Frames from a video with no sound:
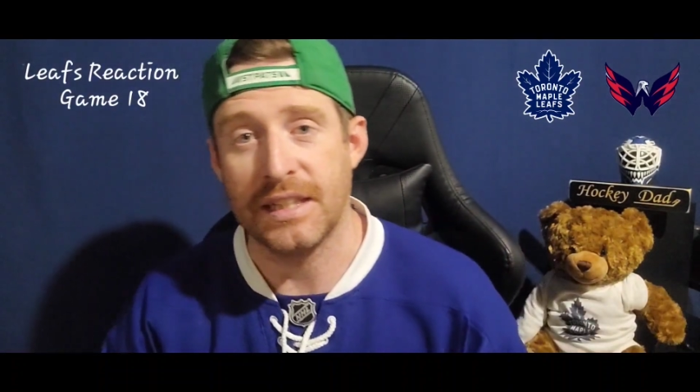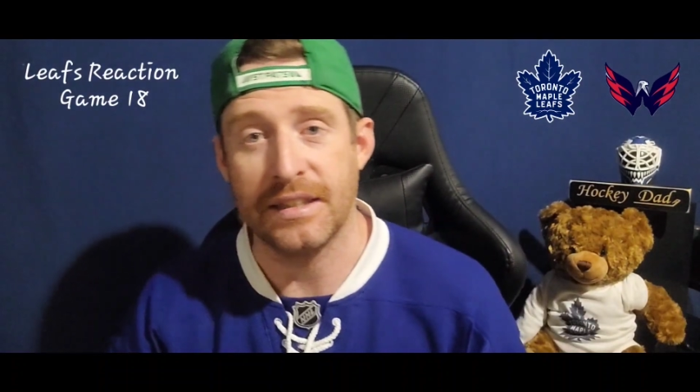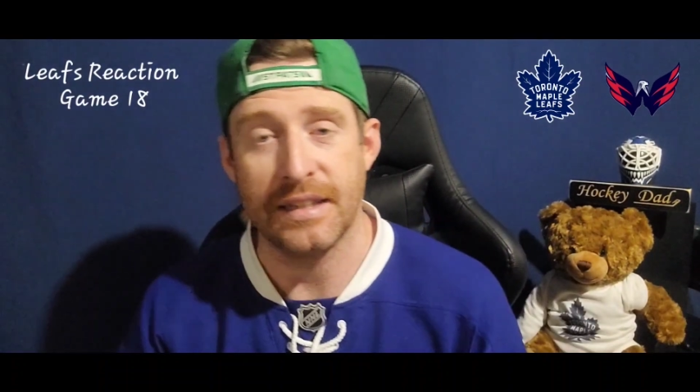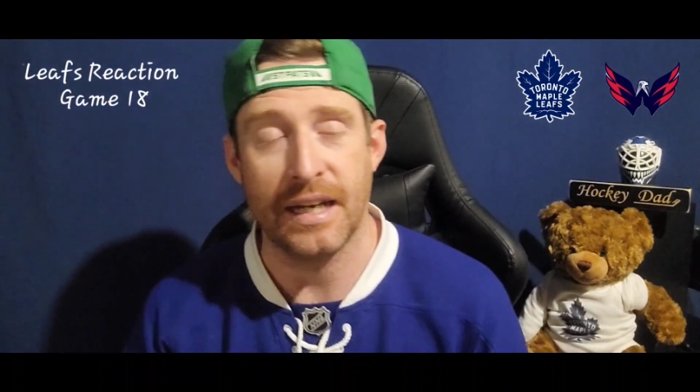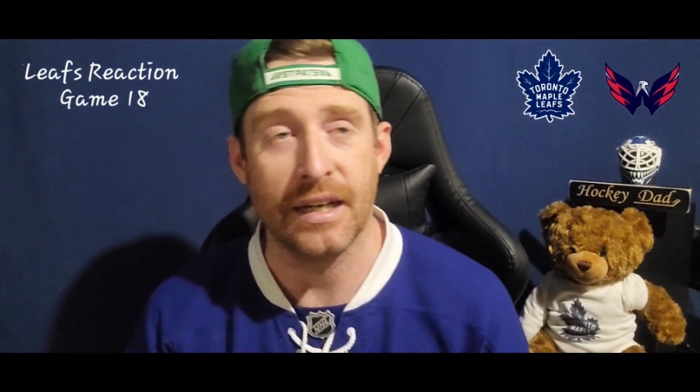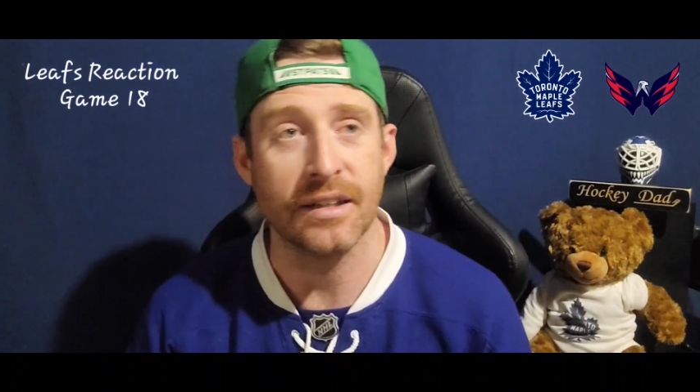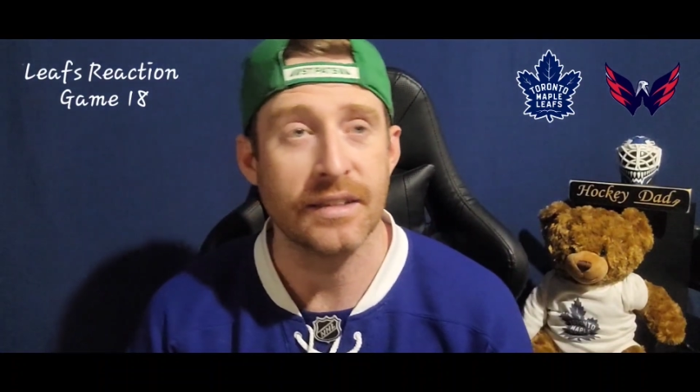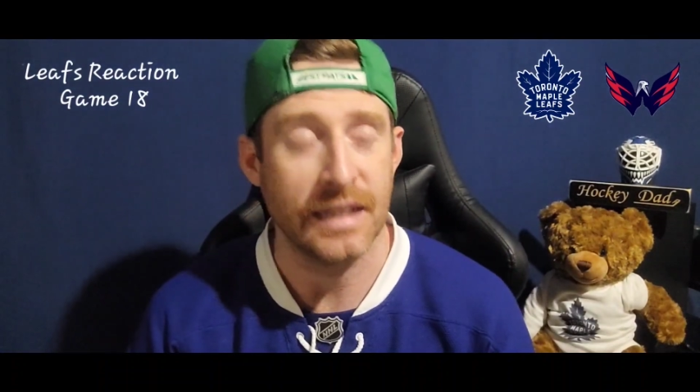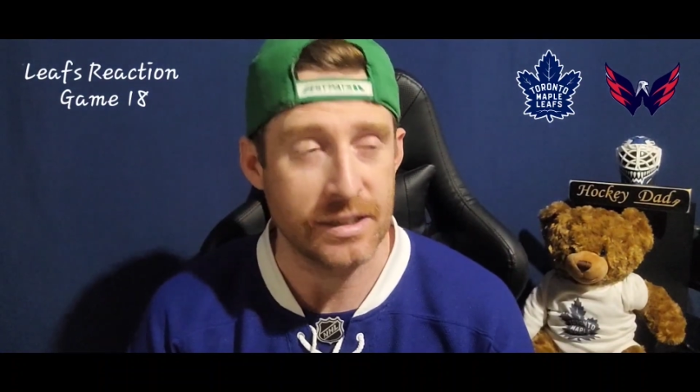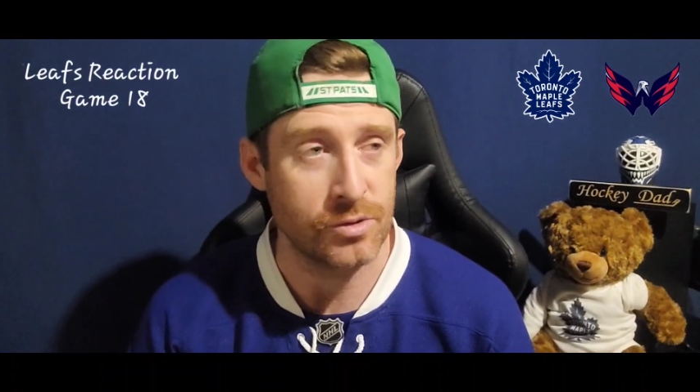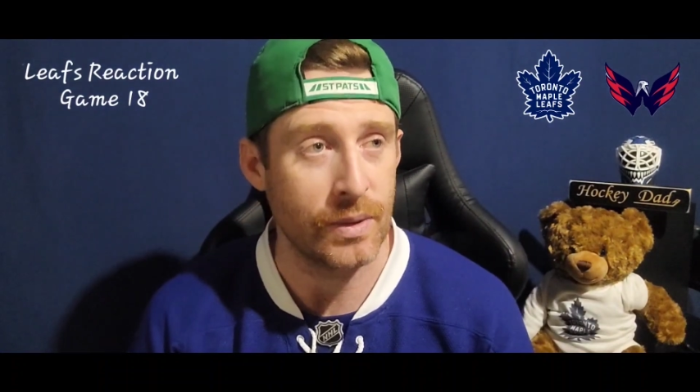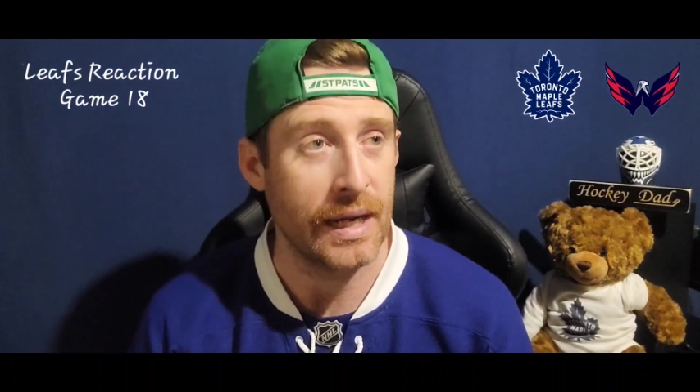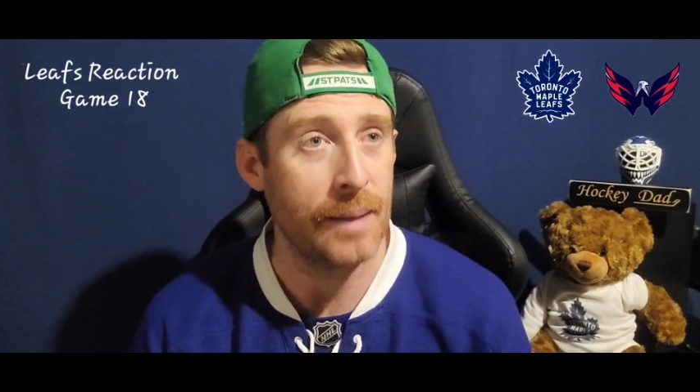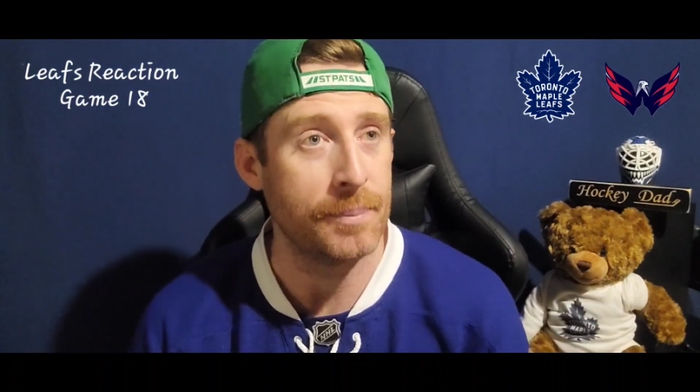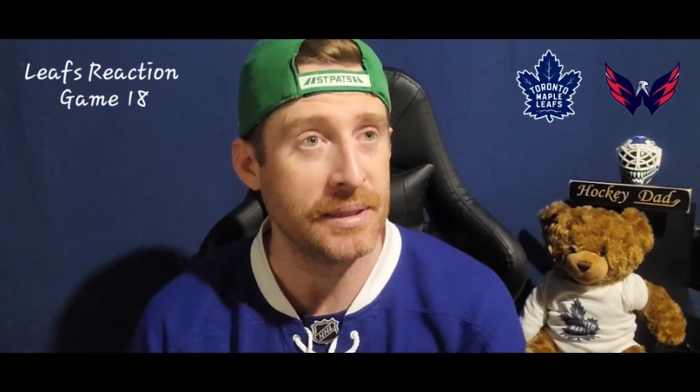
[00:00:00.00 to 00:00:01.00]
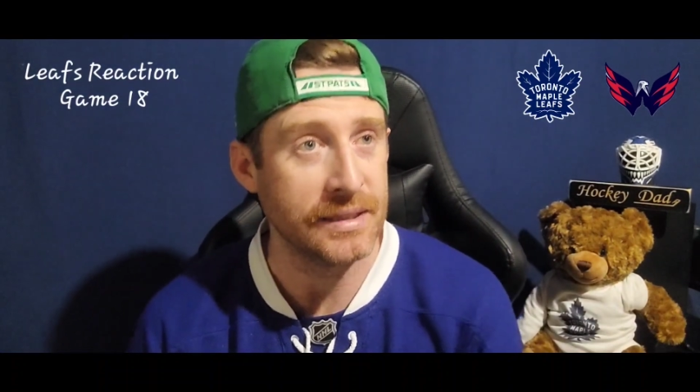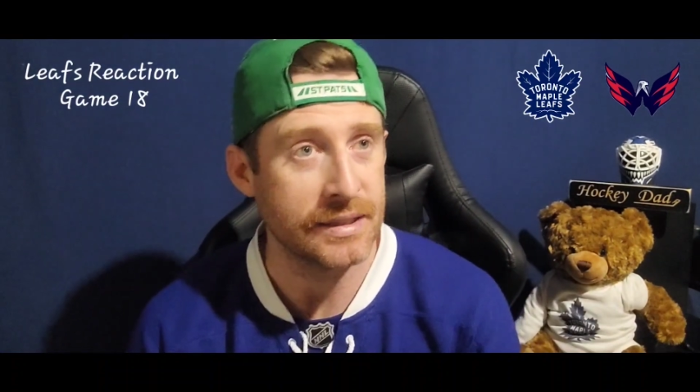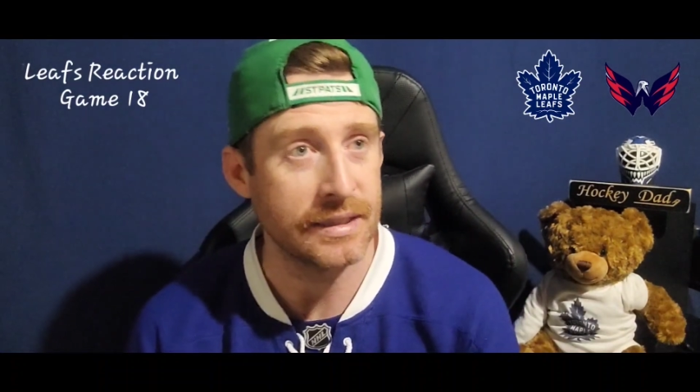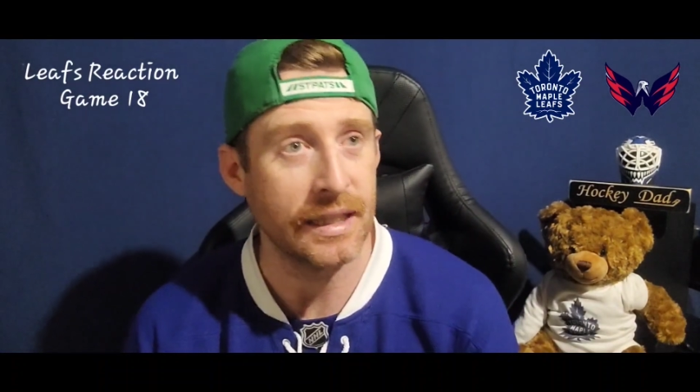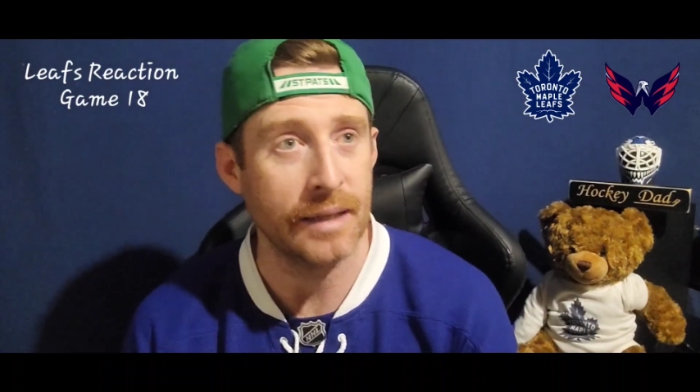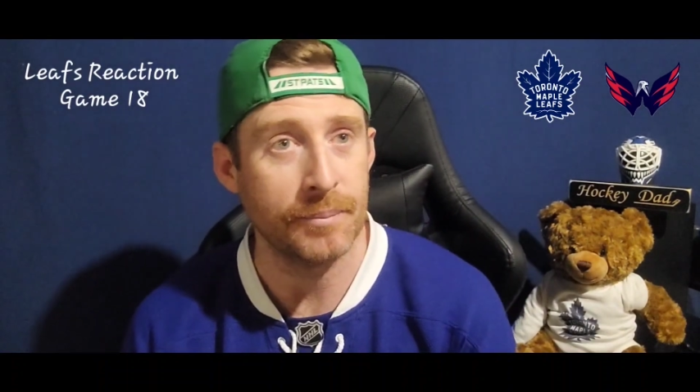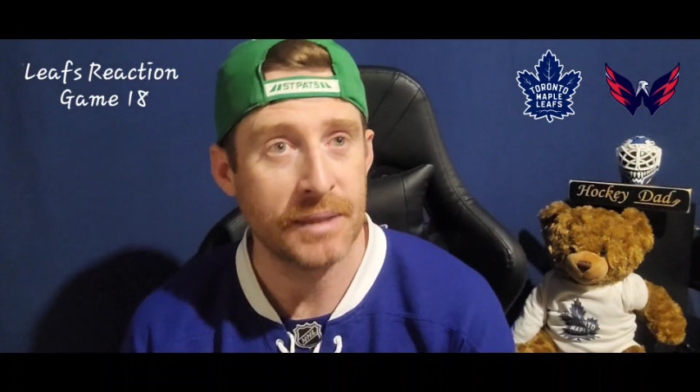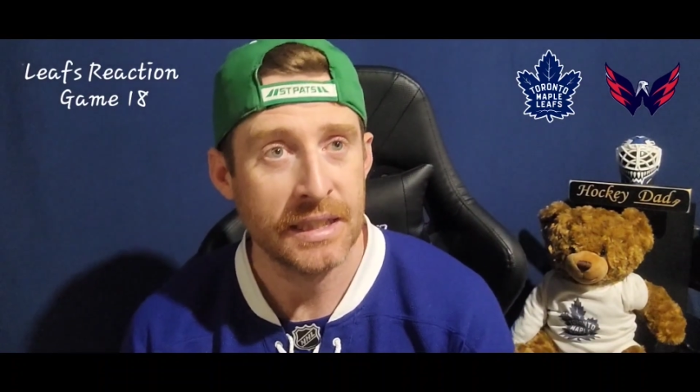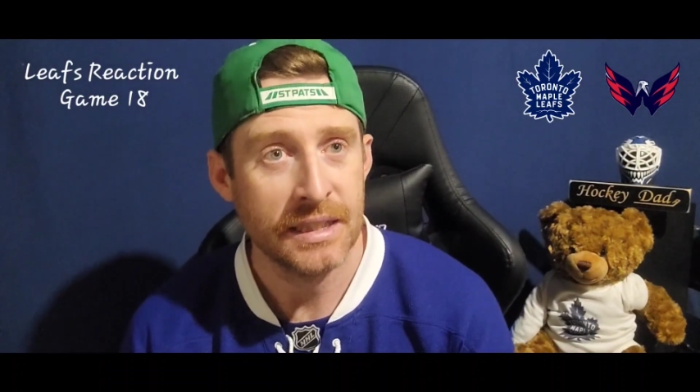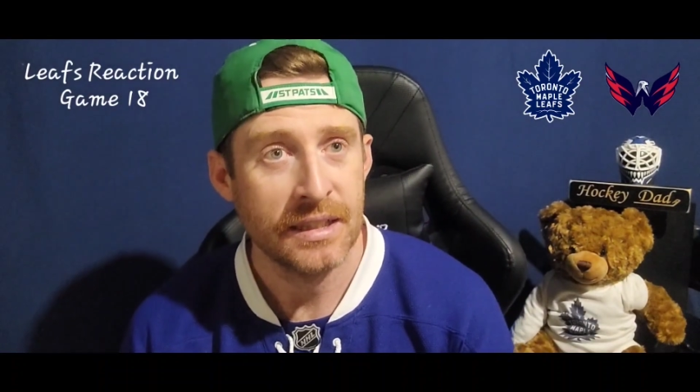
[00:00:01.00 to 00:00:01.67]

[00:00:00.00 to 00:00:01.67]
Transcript: it in there. That's what happened. Yeah.